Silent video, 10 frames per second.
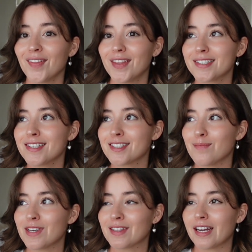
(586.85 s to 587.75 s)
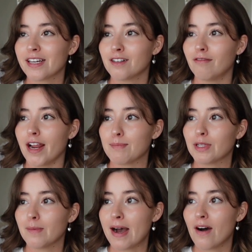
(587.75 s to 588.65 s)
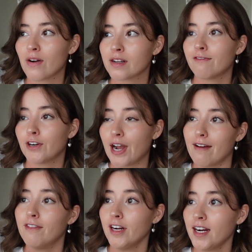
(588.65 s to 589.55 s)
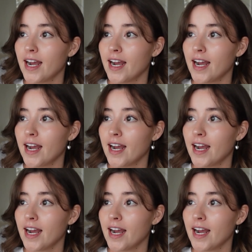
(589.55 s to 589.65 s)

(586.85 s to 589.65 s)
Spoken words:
this is something that I could ramble about forever.